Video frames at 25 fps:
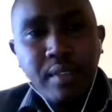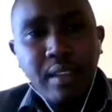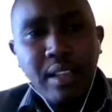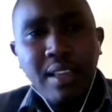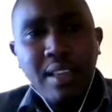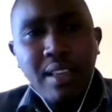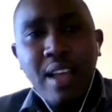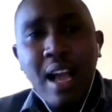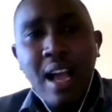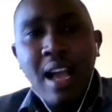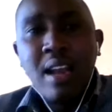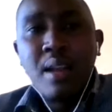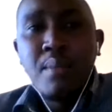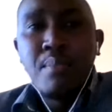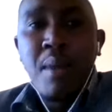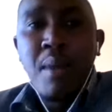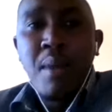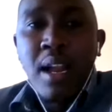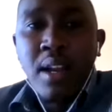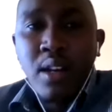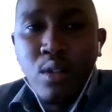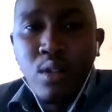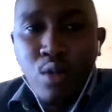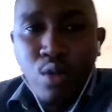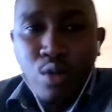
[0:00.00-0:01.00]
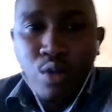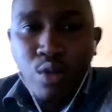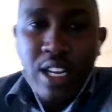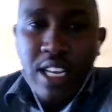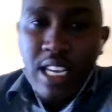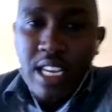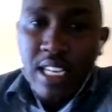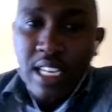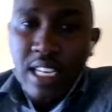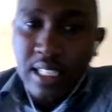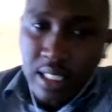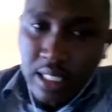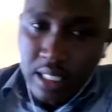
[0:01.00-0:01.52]
the early man could
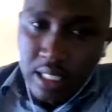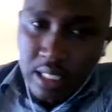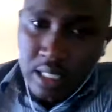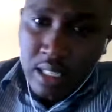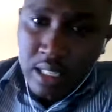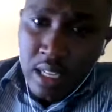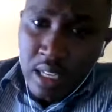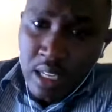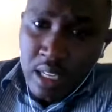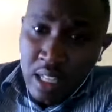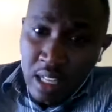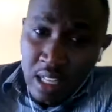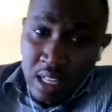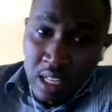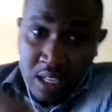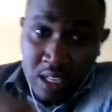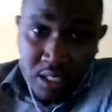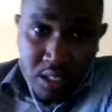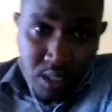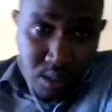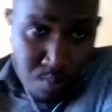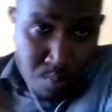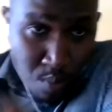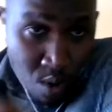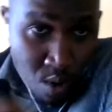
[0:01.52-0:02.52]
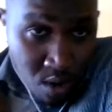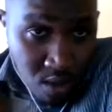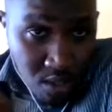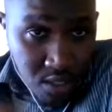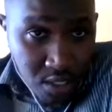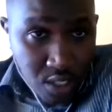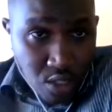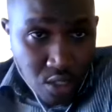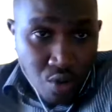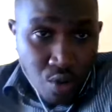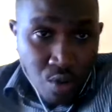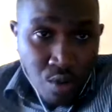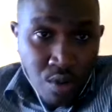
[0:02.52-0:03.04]
hit small
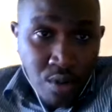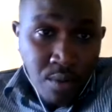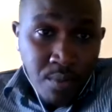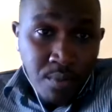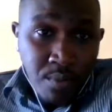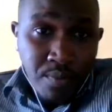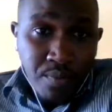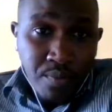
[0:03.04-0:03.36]
stone